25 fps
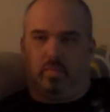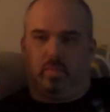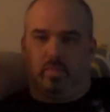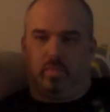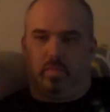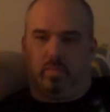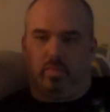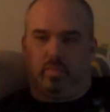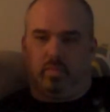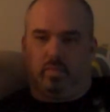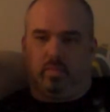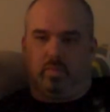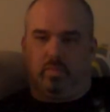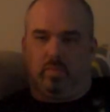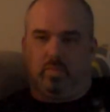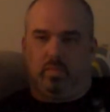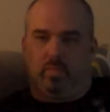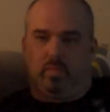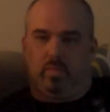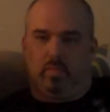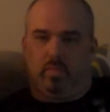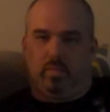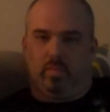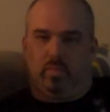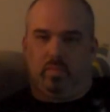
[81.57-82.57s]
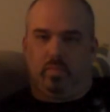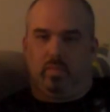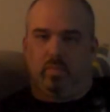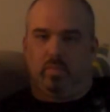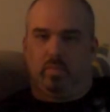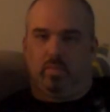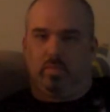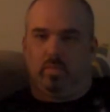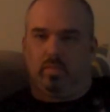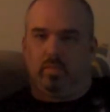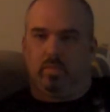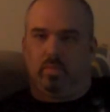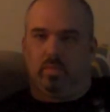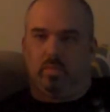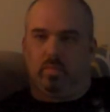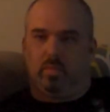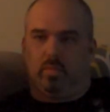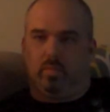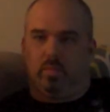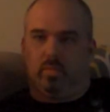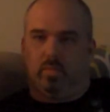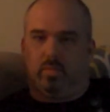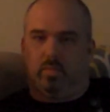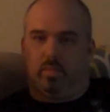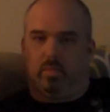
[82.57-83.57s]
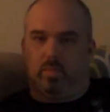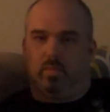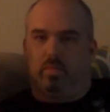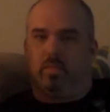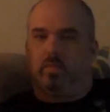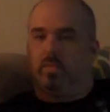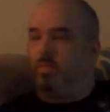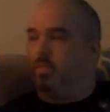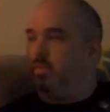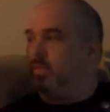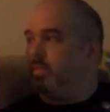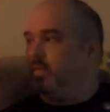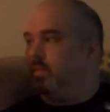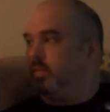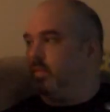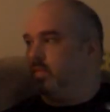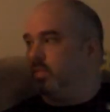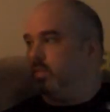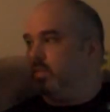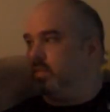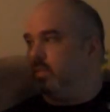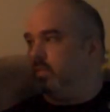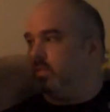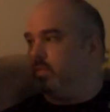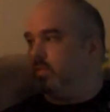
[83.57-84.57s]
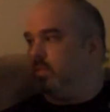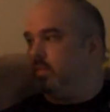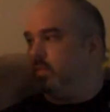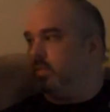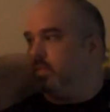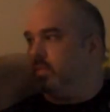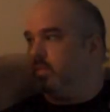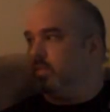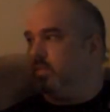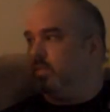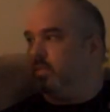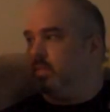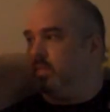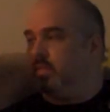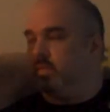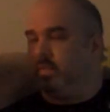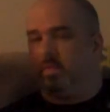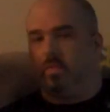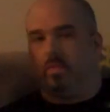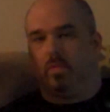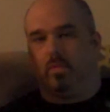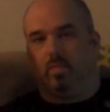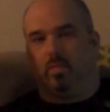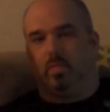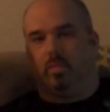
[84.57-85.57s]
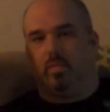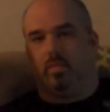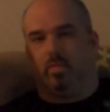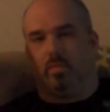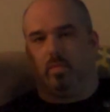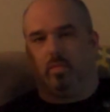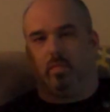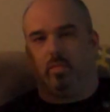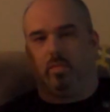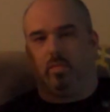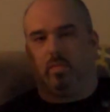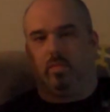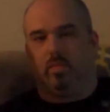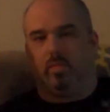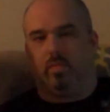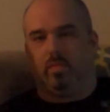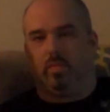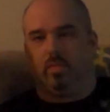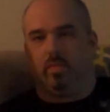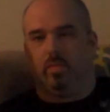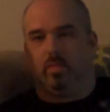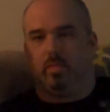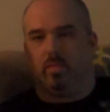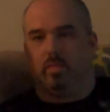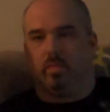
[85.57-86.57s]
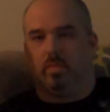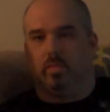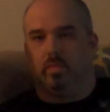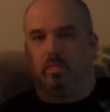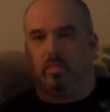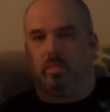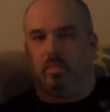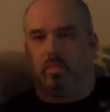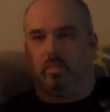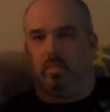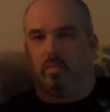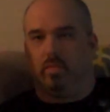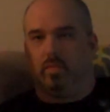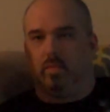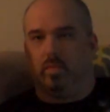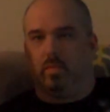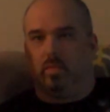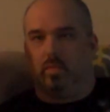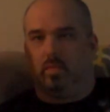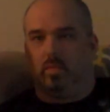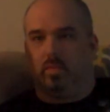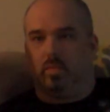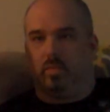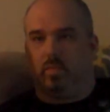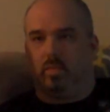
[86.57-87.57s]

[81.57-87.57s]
(not speaking)